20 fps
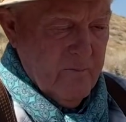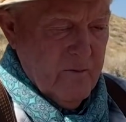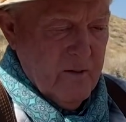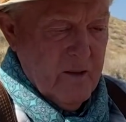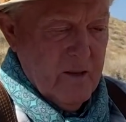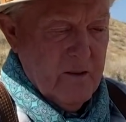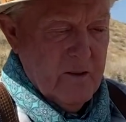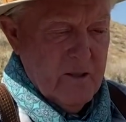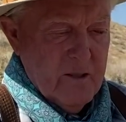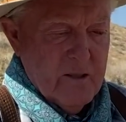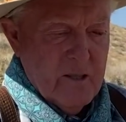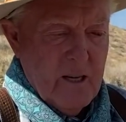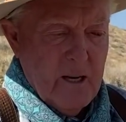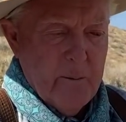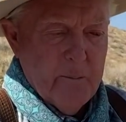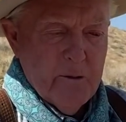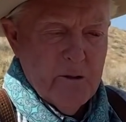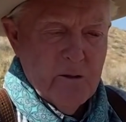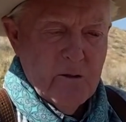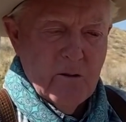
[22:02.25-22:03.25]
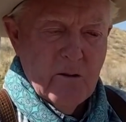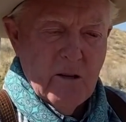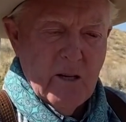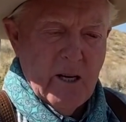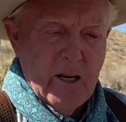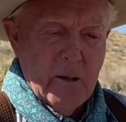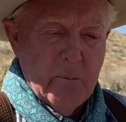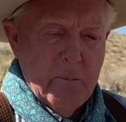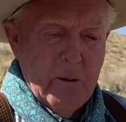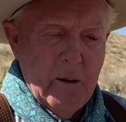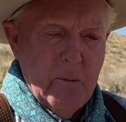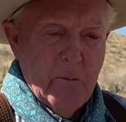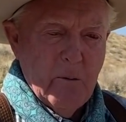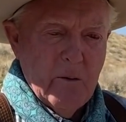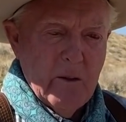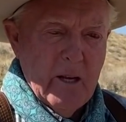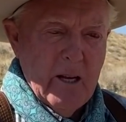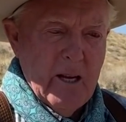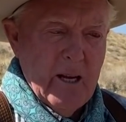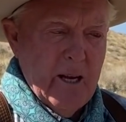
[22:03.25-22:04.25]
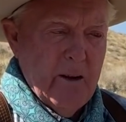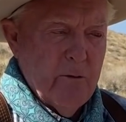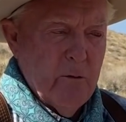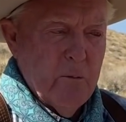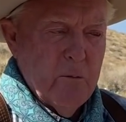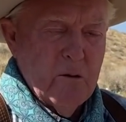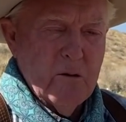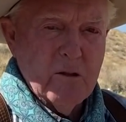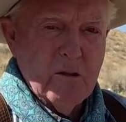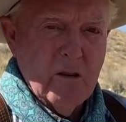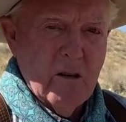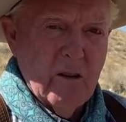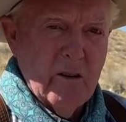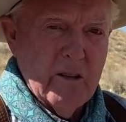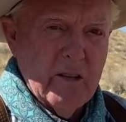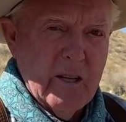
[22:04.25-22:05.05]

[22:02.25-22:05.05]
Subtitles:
And this happens to a lot of people. They have a bosal